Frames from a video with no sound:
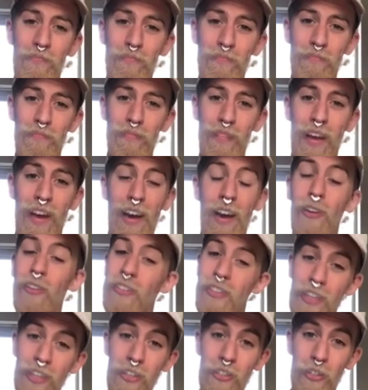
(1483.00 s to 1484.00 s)
And I'll see you
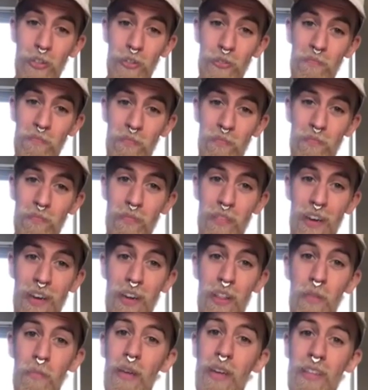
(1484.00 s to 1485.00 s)
soon. And in the
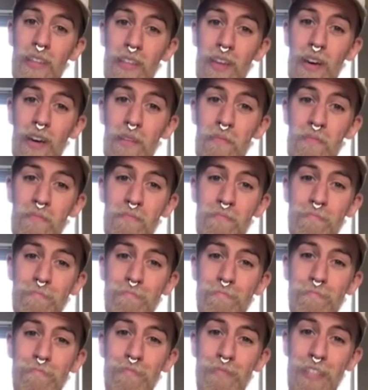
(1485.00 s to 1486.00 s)
meantime,
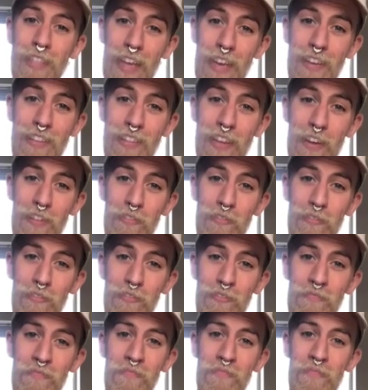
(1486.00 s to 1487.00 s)
stay safe
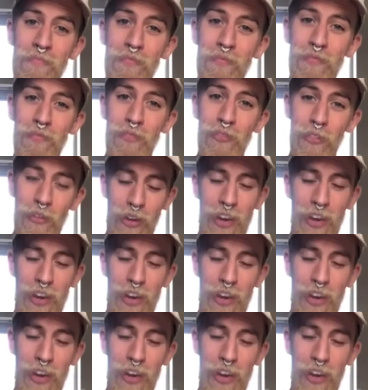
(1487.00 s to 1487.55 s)
and look after